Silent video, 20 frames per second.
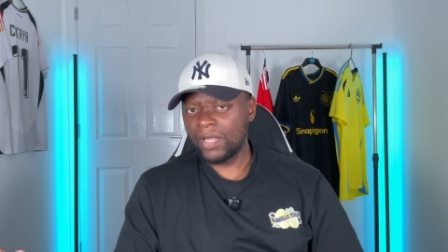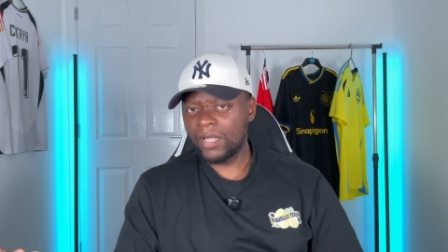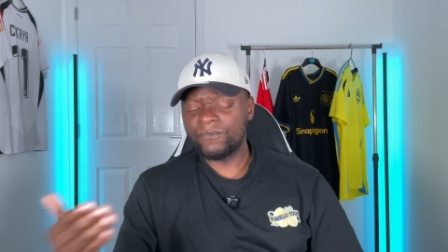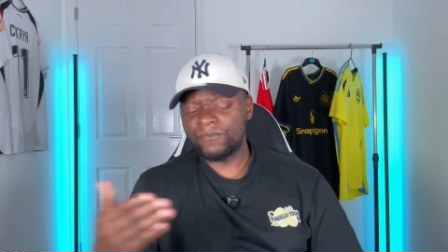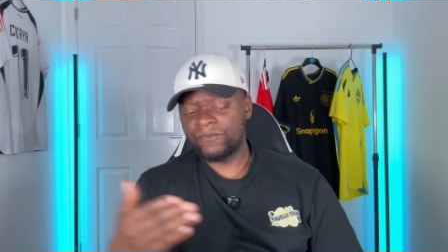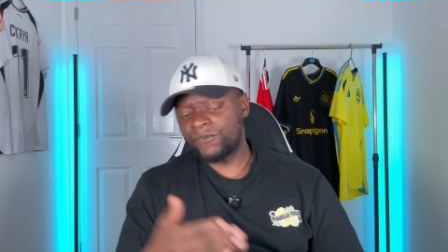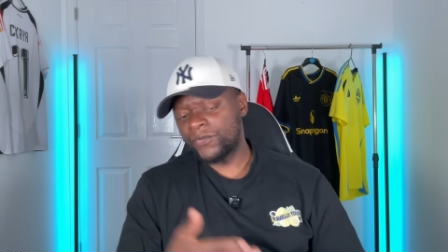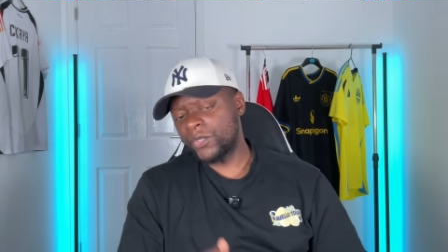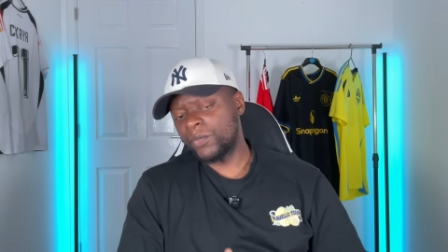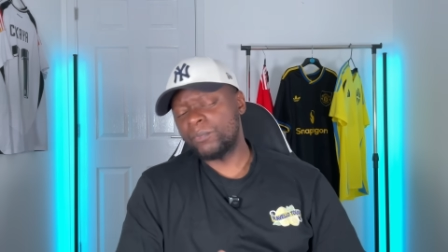
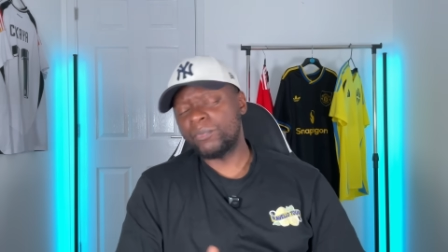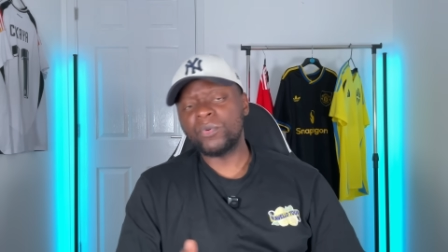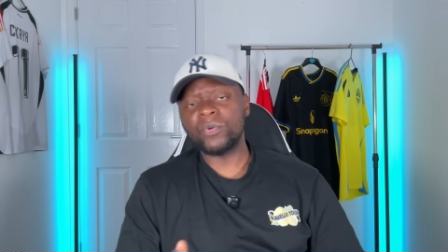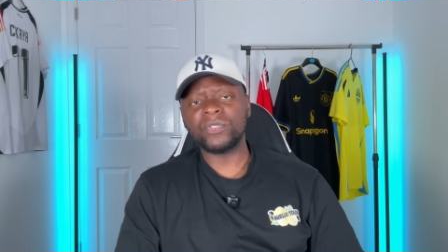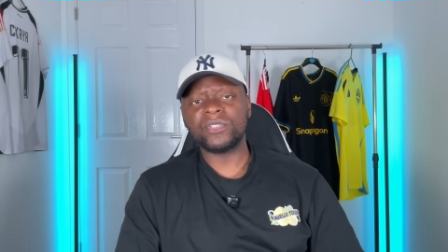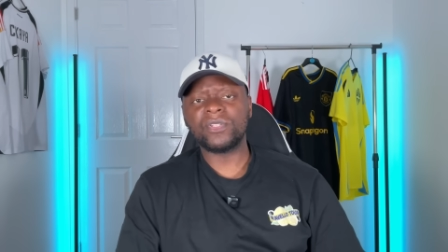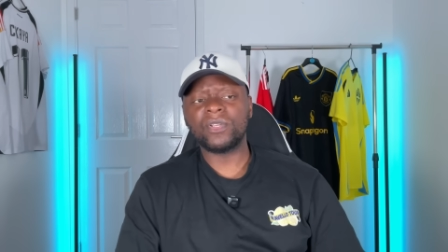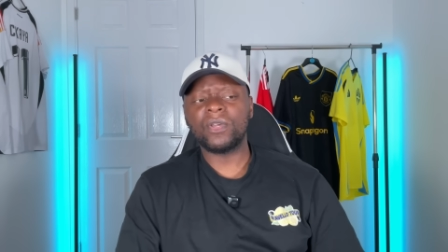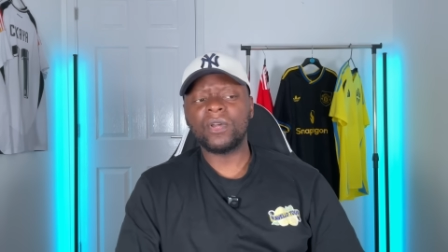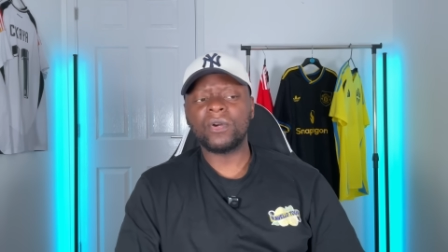for the board
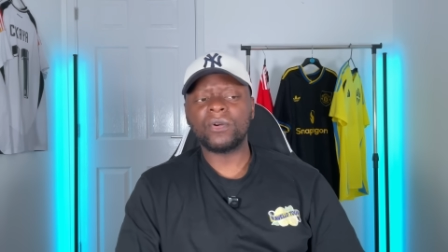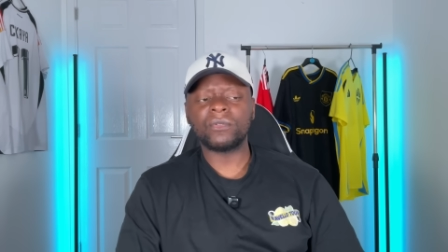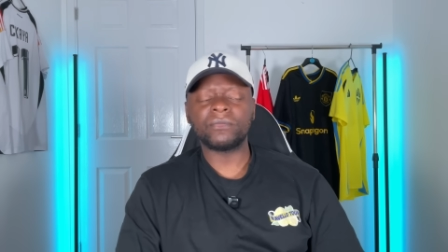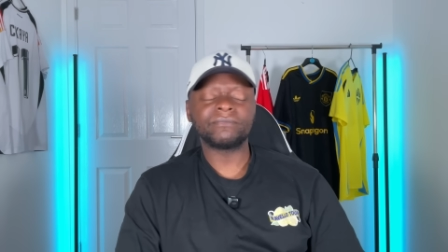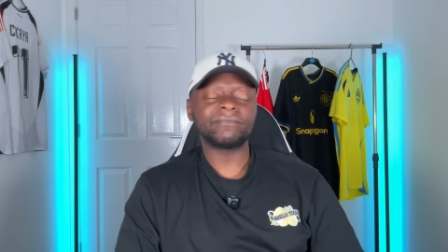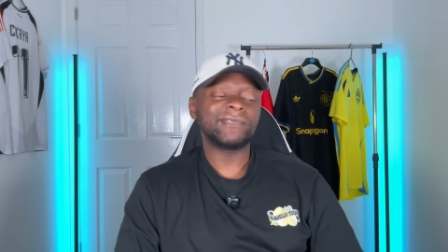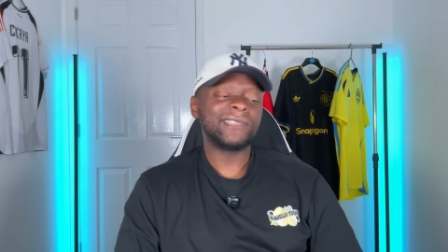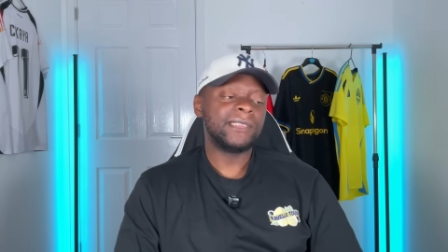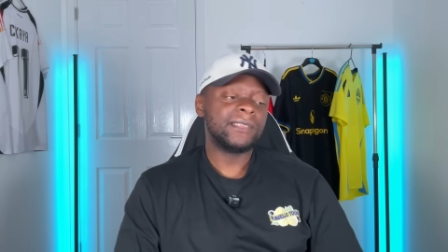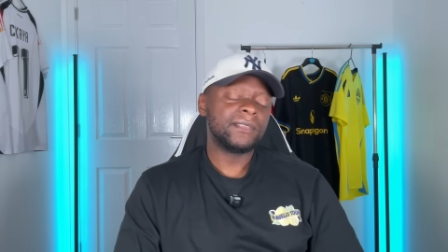to go,
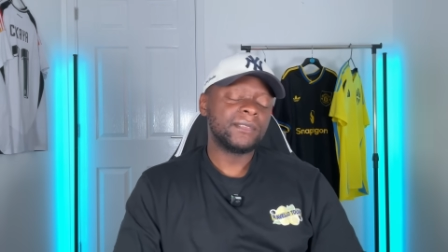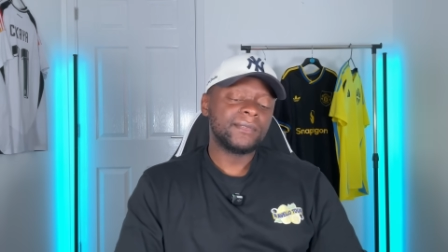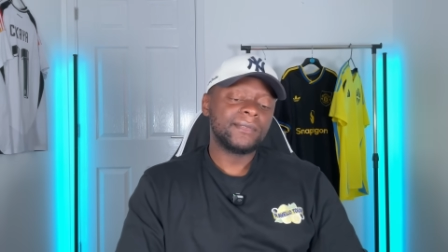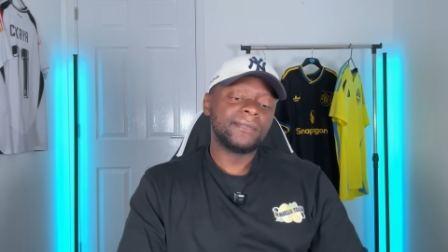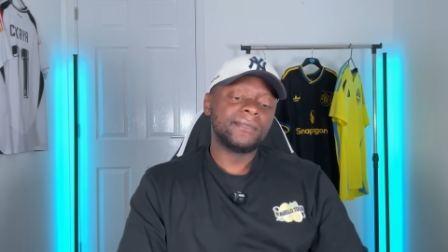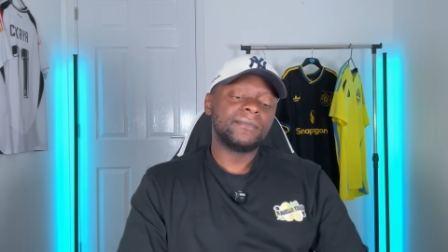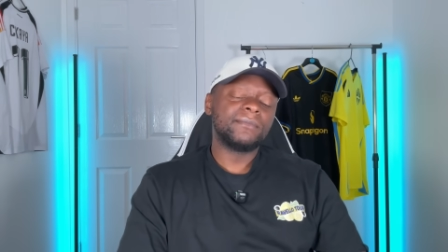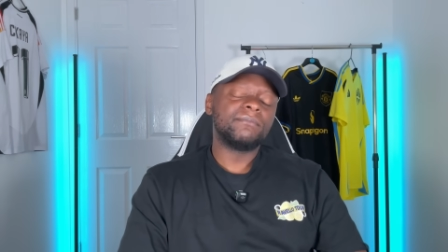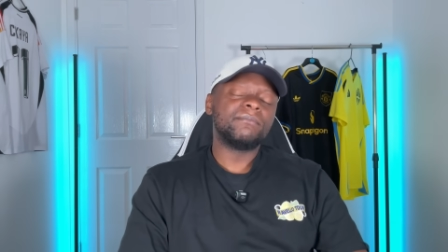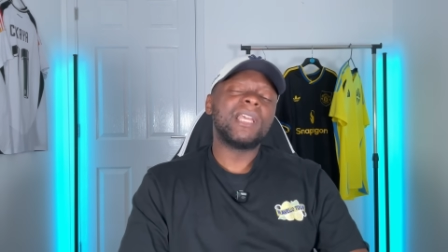
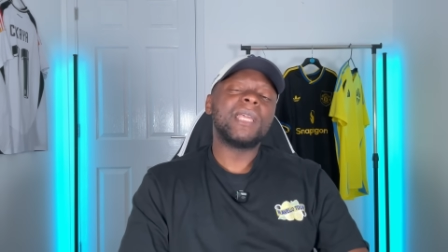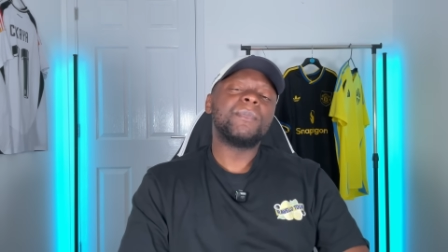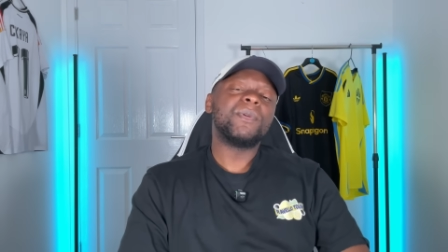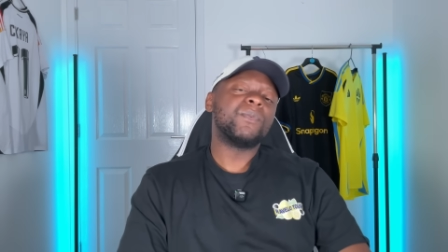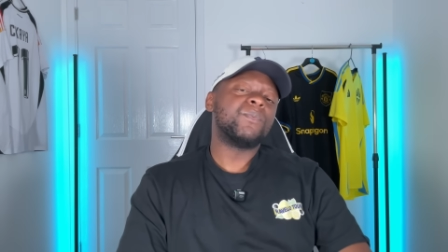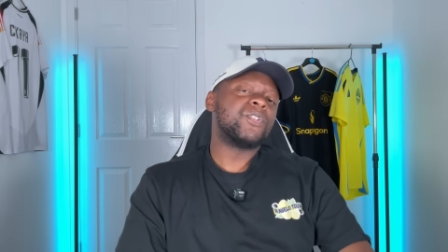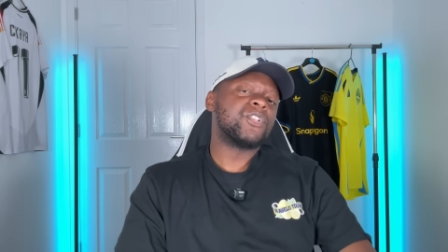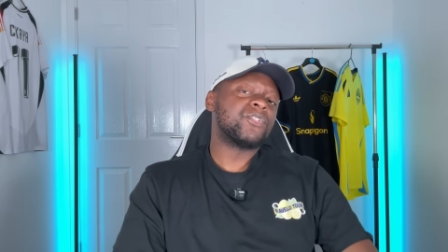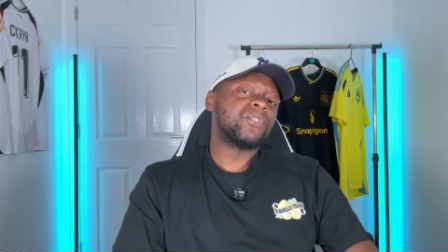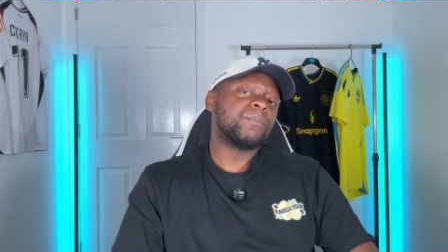maybe we
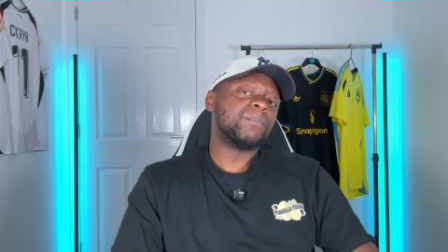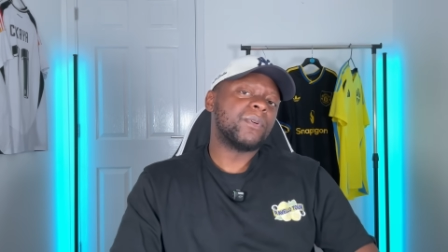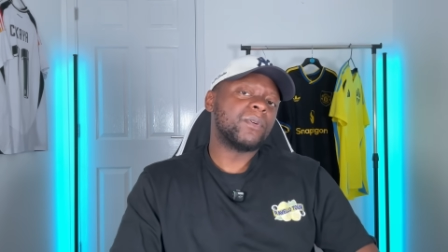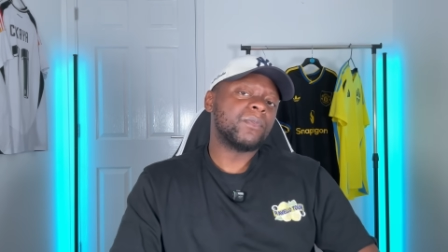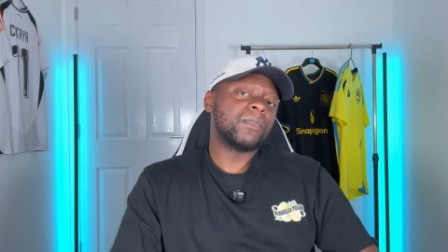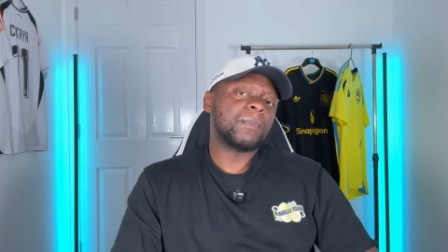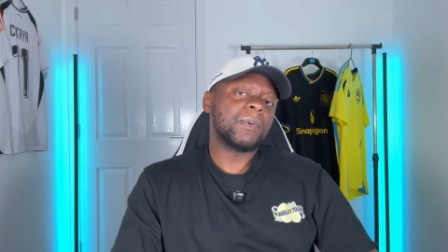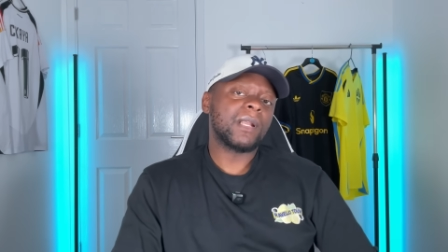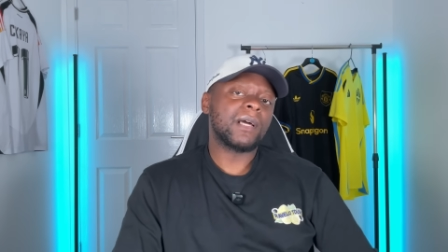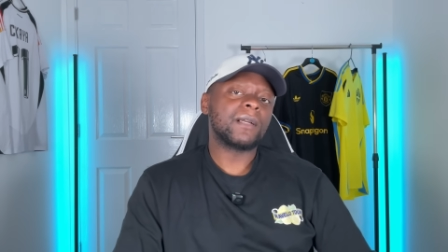should pull the
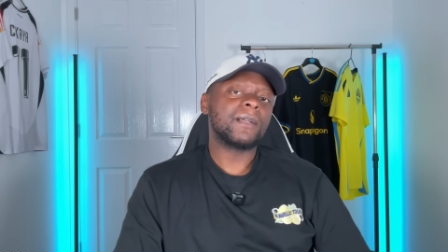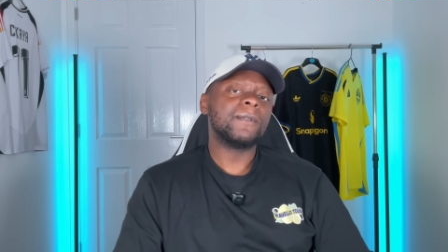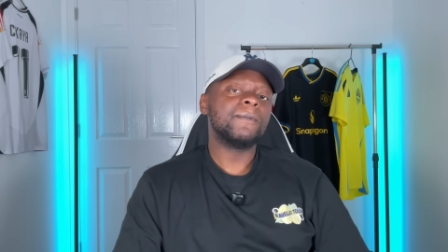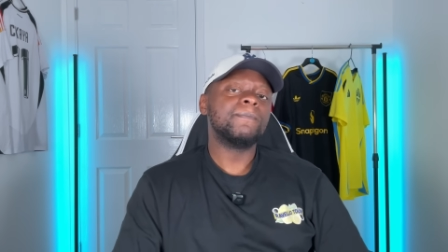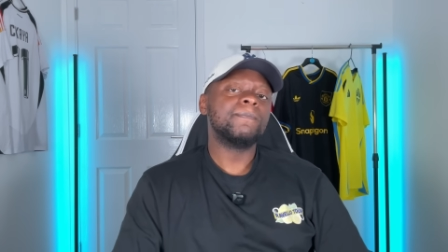plug.